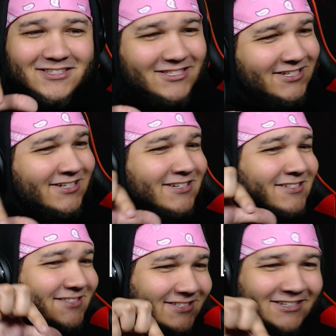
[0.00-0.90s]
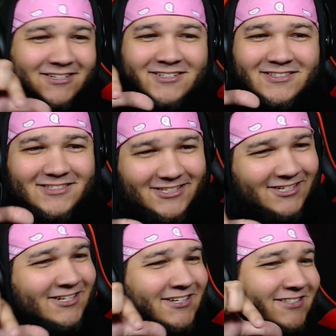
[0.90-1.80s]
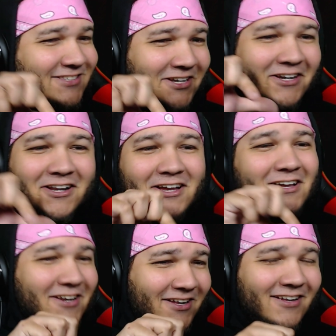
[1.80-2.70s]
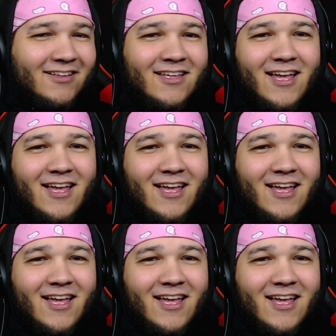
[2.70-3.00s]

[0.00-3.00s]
dun dun dun dun dun.